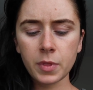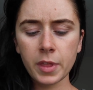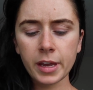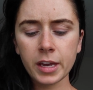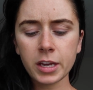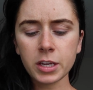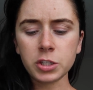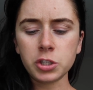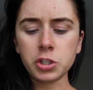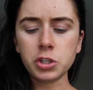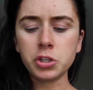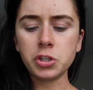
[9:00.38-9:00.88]
like
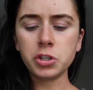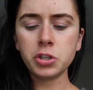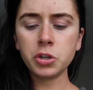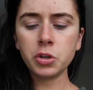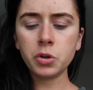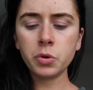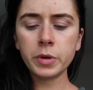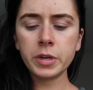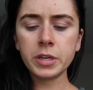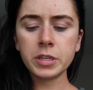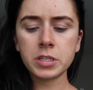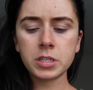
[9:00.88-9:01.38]
a
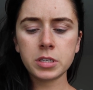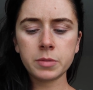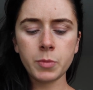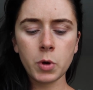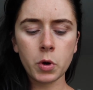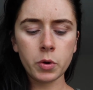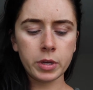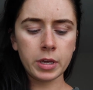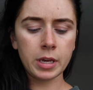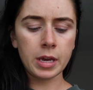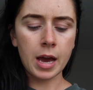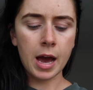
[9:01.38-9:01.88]
dewy
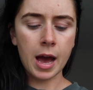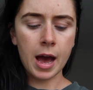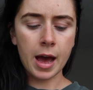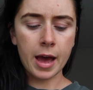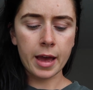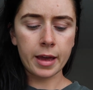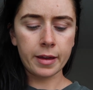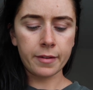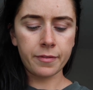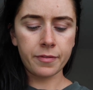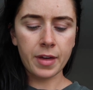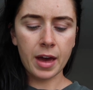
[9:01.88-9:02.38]
smoky
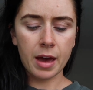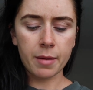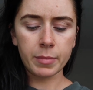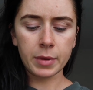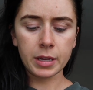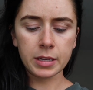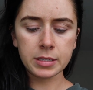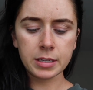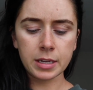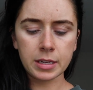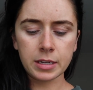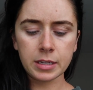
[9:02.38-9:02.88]
eye, if that
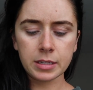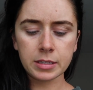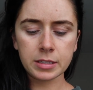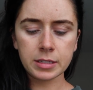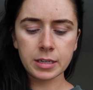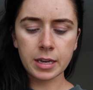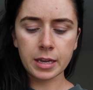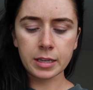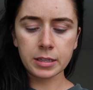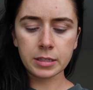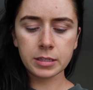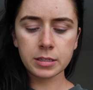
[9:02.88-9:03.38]
makes any
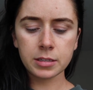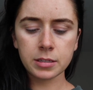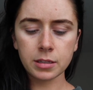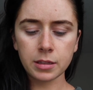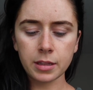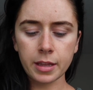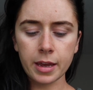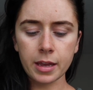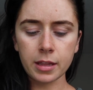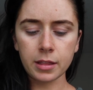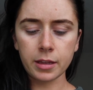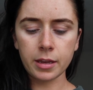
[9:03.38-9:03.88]
sense,
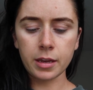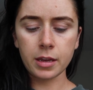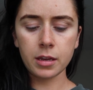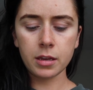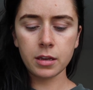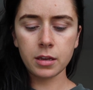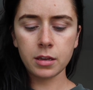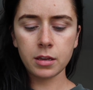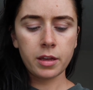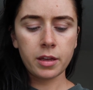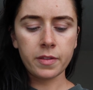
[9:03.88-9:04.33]
lately.